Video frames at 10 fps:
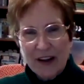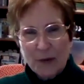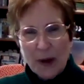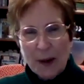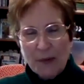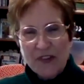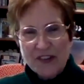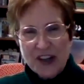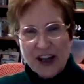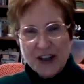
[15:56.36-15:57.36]

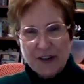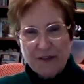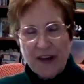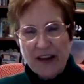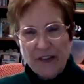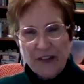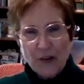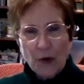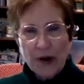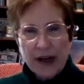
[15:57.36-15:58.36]
representation, face
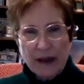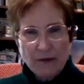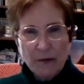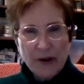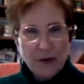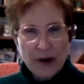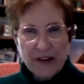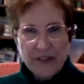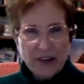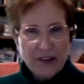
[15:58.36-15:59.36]
story with
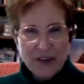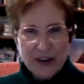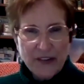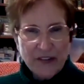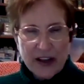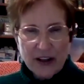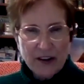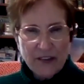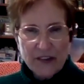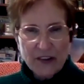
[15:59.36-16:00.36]
Christ at the very center.
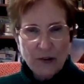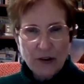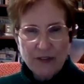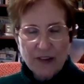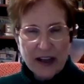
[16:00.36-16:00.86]
It's to glorify